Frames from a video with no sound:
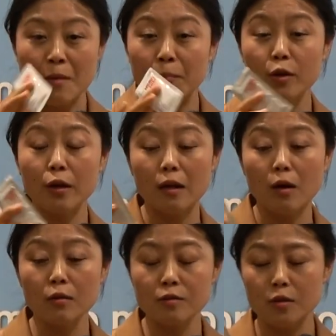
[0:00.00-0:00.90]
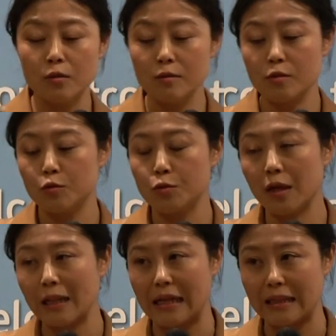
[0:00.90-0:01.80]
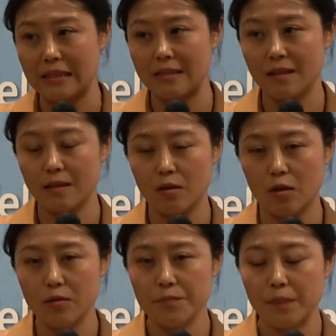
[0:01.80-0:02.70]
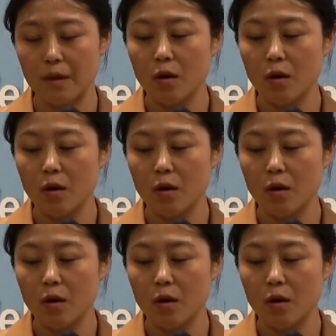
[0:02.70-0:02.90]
But you can also drink it like this on the go,